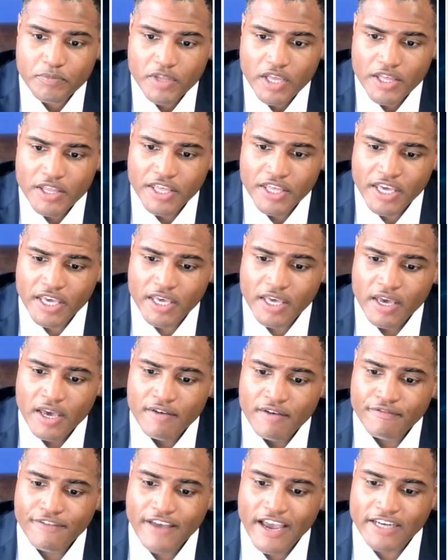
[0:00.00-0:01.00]
the
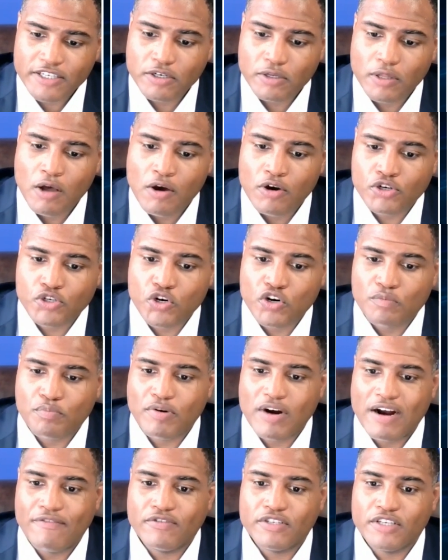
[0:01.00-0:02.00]
factor long-short
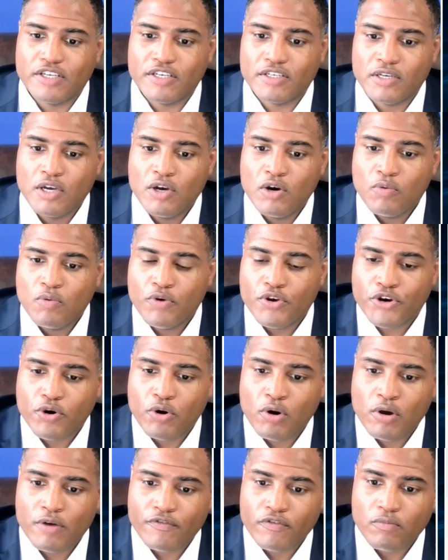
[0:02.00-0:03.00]
preferences, where you're
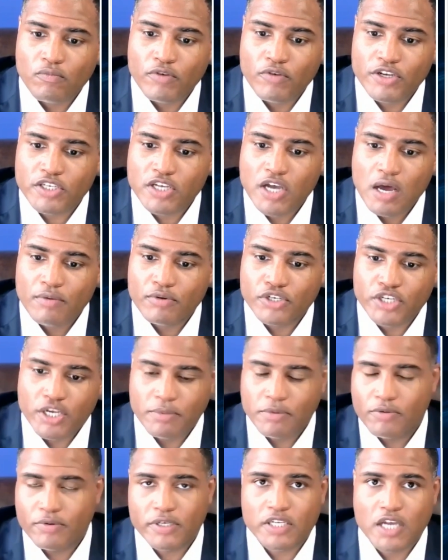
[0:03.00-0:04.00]
going from risk-on
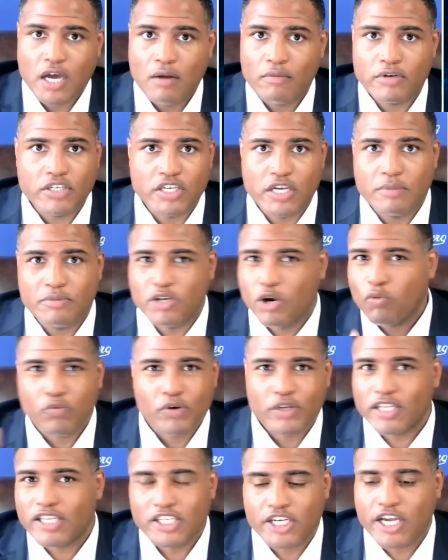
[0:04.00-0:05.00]
regime to risk-on regime, don't
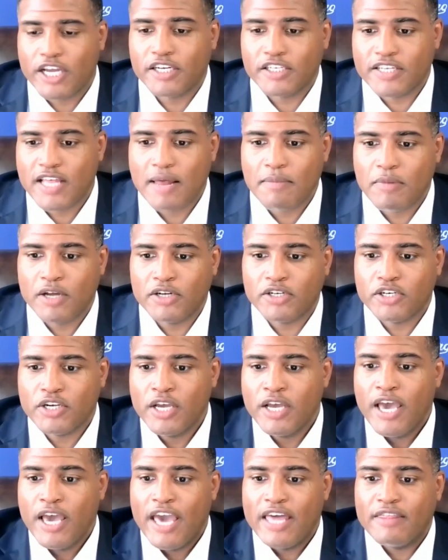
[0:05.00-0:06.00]
really change that much.
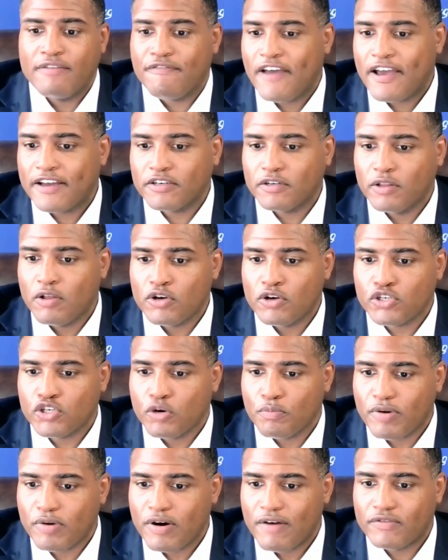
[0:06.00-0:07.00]
And the factor
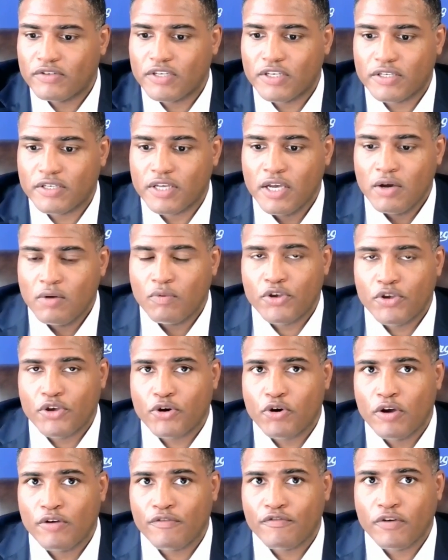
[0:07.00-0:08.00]
long-short preferences, when you're
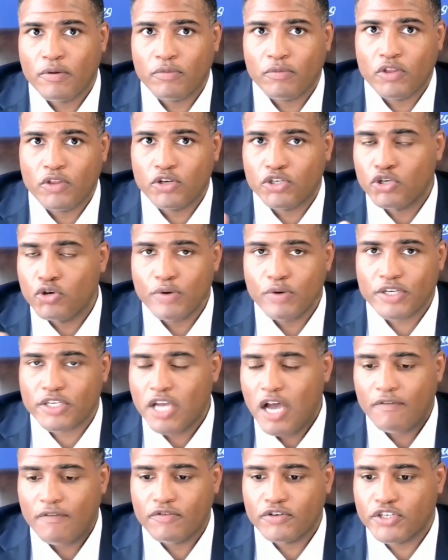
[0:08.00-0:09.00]
going from the two
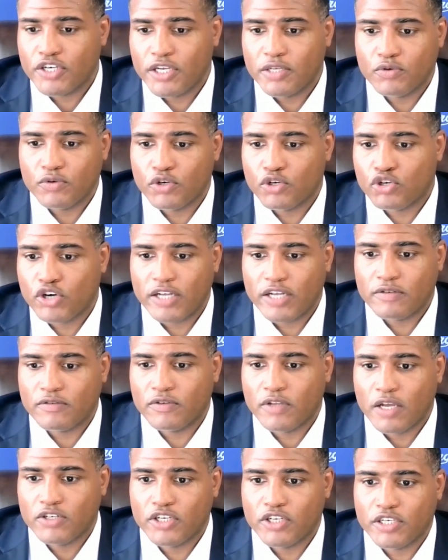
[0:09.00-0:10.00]
risk-off regimes, when you're
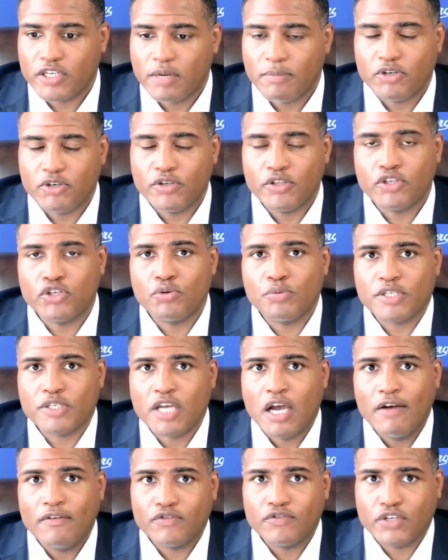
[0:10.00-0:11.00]
transitioning between the two
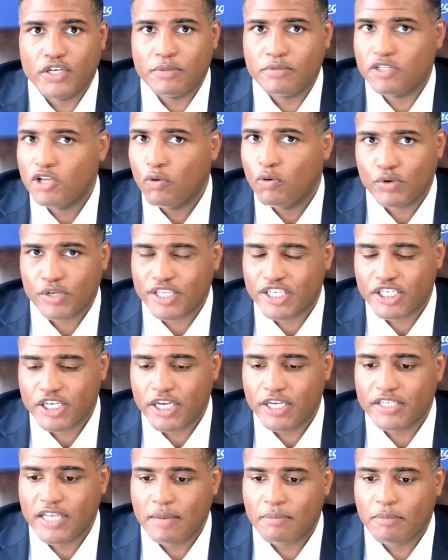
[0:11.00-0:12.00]
risk-off regimes, don't really
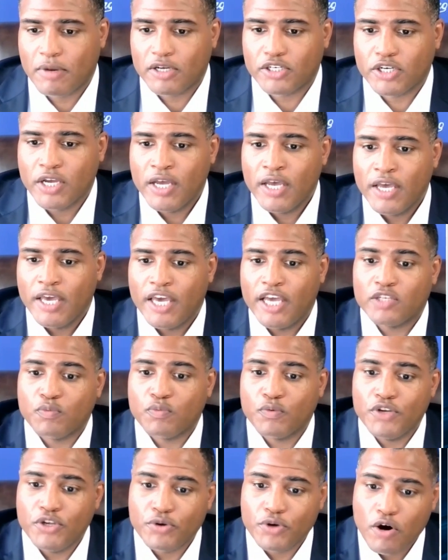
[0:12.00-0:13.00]
change that much. It's
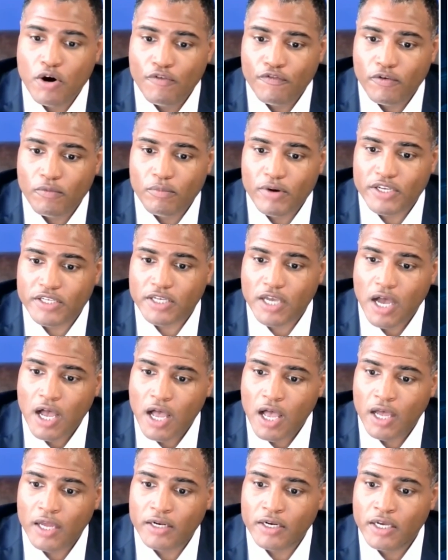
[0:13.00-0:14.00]
when you go from
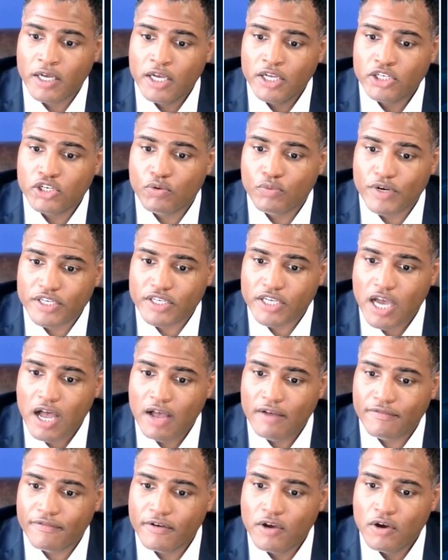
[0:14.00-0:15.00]
risk-on to
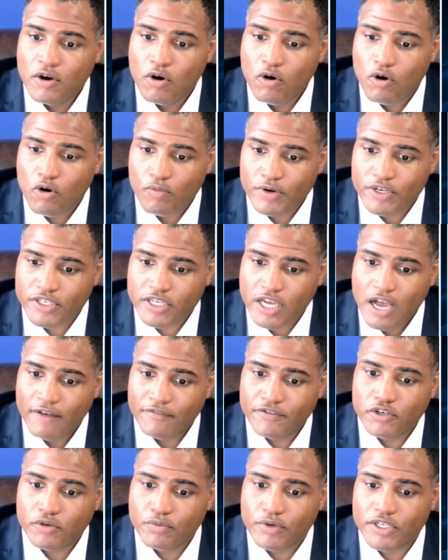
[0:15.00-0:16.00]
risk-off or
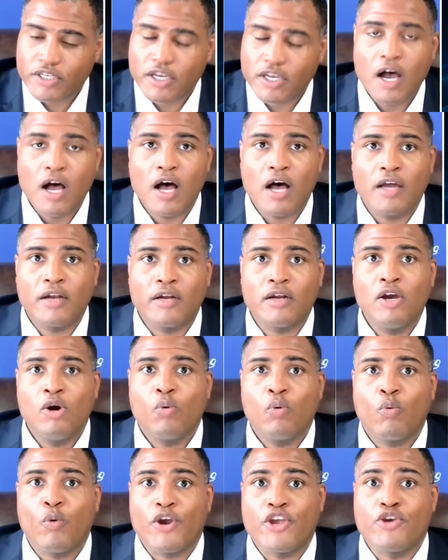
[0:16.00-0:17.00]
risk-off to risk-on
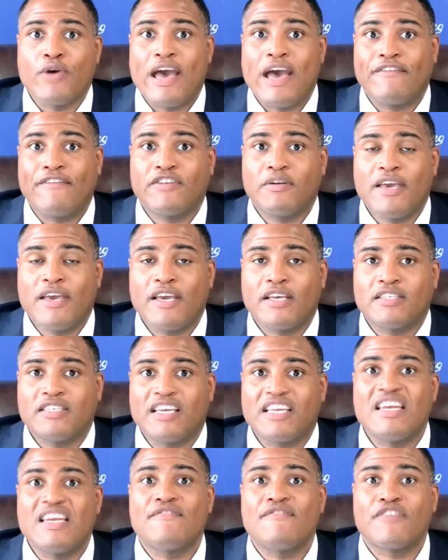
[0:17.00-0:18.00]
where you have to make
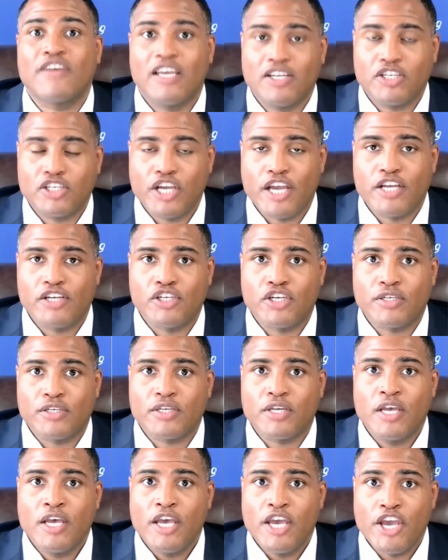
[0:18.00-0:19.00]
significant
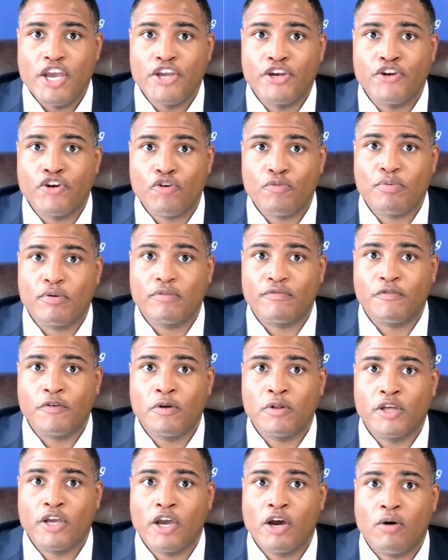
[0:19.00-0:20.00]
changes in your
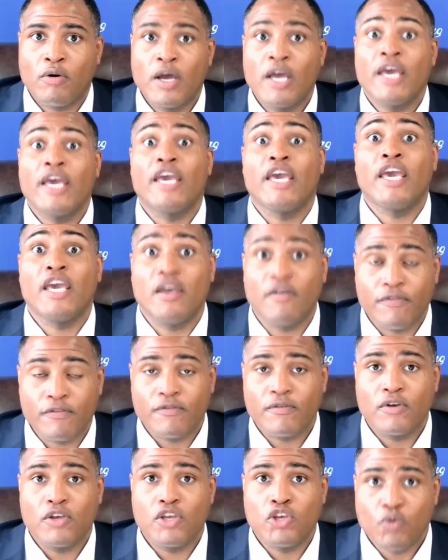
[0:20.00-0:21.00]
portfolio
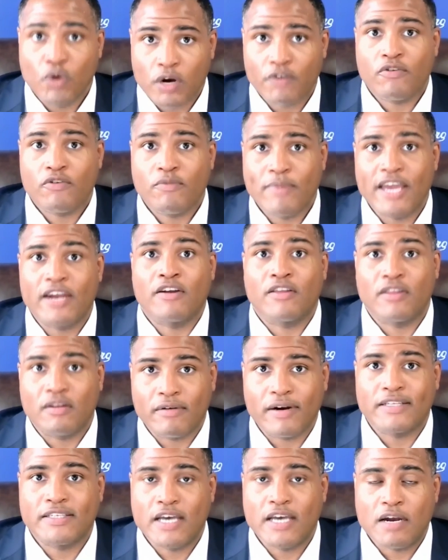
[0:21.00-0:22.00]
if you want to remain on the
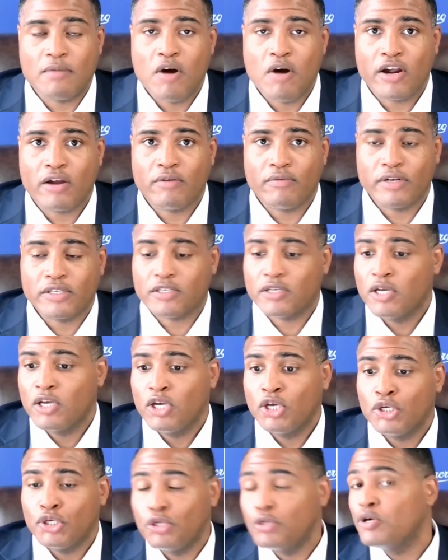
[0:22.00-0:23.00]
right side of market risk.
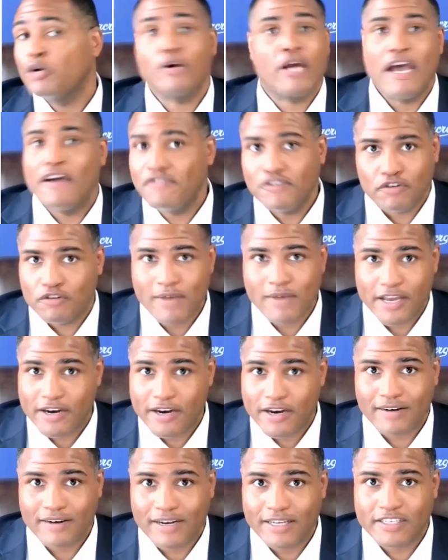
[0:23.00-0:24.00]
You don't have to remain
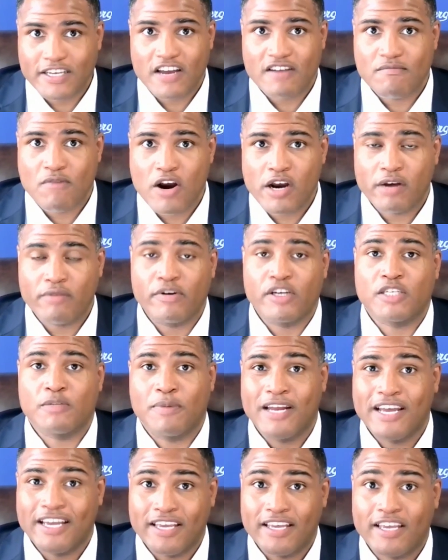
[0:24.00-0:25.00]
on the right side of market risk,
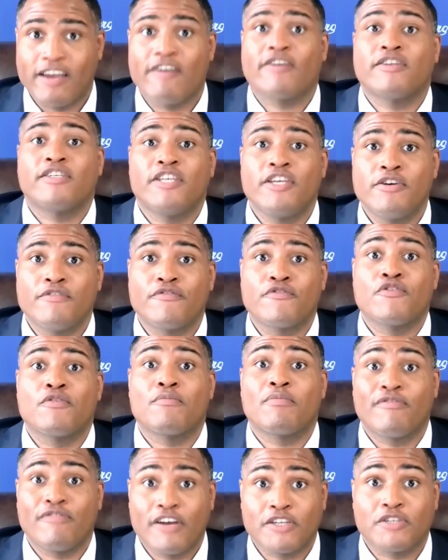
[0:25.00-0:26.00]
but I can guarantee you if you're a
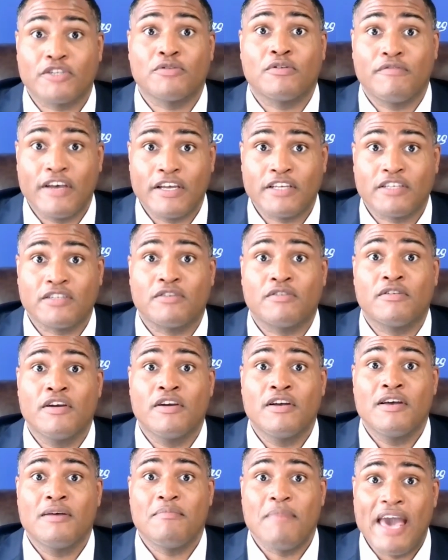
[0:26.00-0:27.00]
professional investor
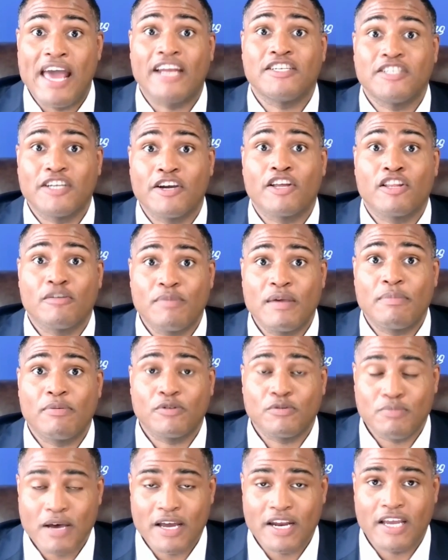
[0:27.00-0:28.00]
managing other
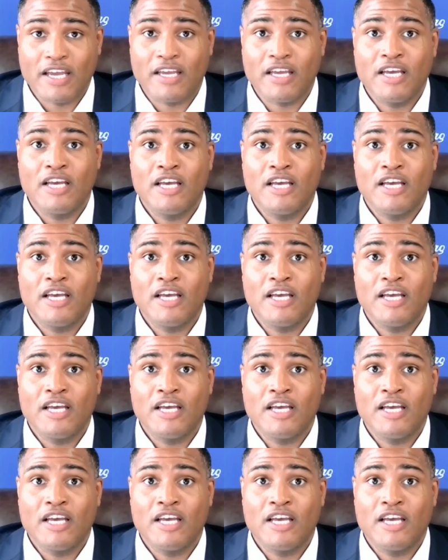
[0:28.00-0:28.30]
people's money,